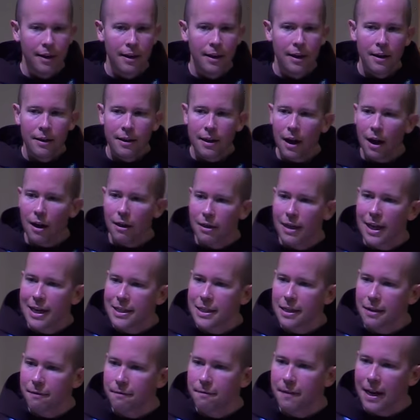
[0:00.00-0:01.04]
the
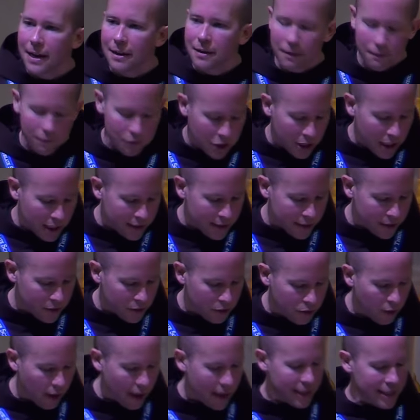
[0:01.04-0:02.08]
authentic faith of Jesus
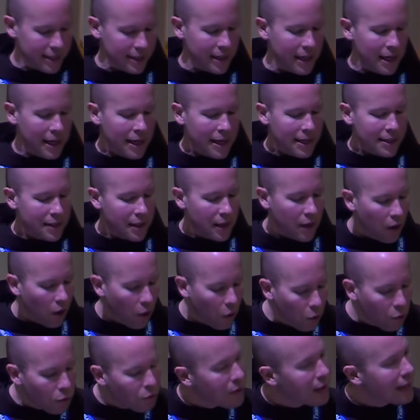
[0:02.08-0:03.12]
Christ, is the
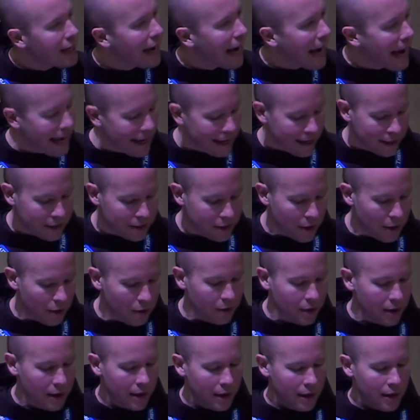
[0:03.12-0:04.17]
only
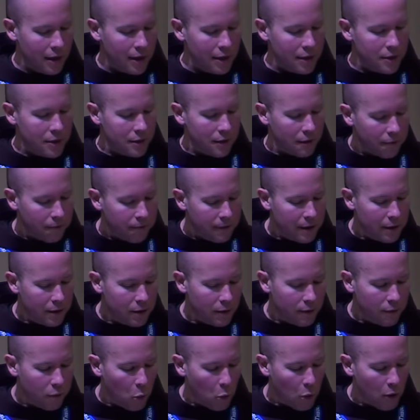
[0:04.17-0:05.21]
antidote to the fear
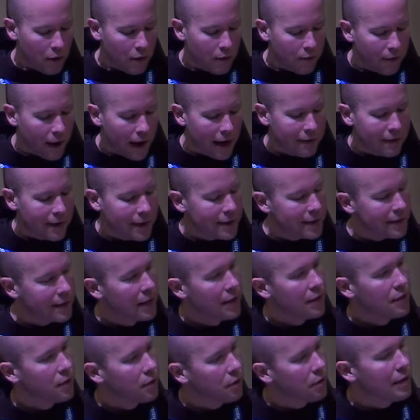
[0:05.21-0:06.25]
of war and violence,
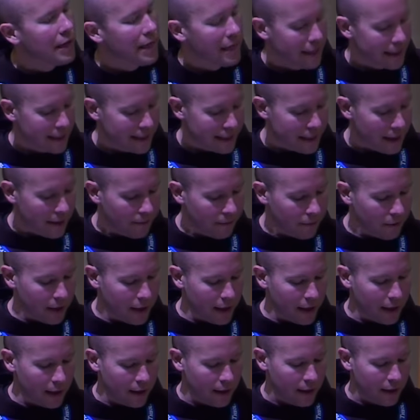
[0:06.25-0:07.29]
to greed and suffering.
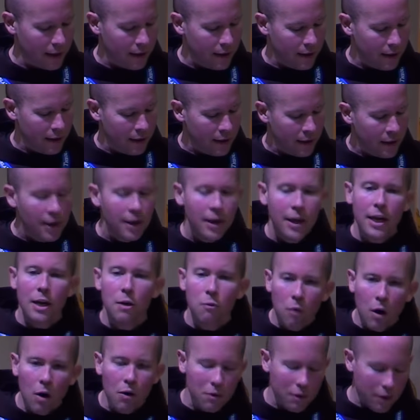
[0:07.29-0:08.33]
He
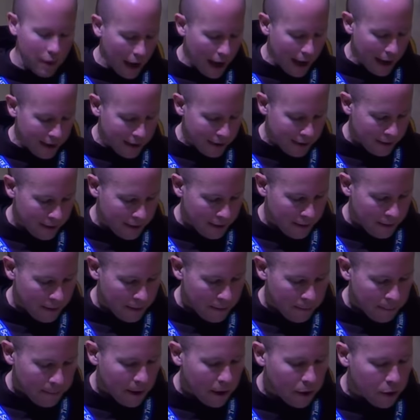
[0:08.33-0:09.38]
wrote that
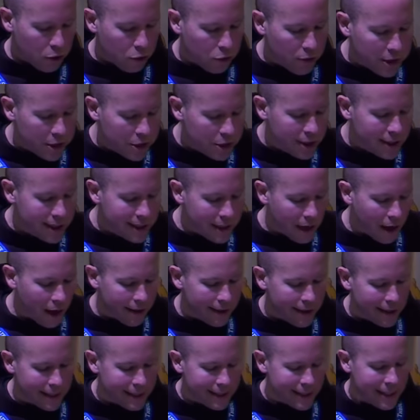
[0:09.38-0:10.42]
a Christian's
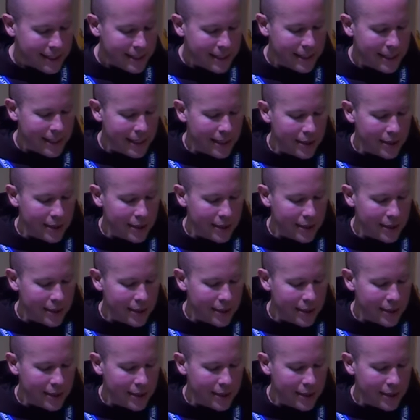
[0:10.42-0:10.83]
authenticity is